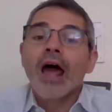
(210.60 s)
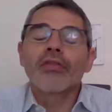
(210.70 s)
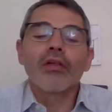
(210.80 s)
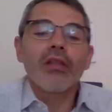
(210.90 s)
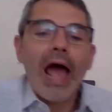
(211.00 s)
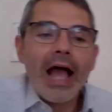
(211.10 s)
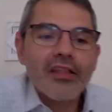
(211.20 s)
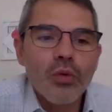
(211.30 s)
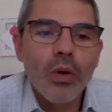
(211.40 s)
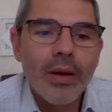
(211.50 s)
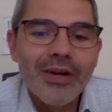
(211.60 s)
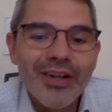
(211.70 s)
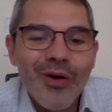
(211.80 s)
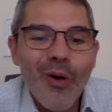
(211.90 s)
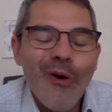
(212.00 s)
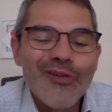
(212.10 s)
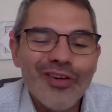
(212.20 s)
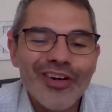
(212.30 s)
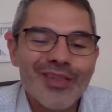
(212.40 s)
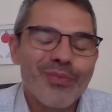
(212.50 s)
The last one I'm going to go
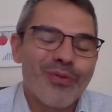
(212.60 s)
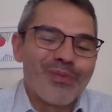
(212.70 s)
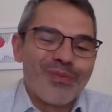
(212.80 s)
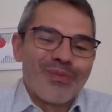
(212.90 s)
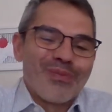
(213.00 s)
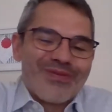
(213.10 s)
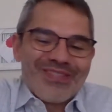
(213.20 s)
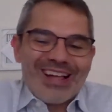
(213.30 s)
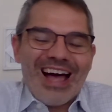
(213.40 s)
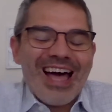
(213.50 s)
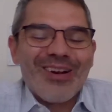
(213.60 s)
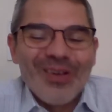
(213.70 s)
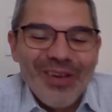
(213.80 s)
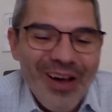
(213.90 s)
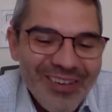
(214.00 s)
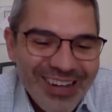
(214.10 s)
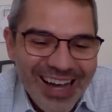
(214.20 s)
over is, I don't know.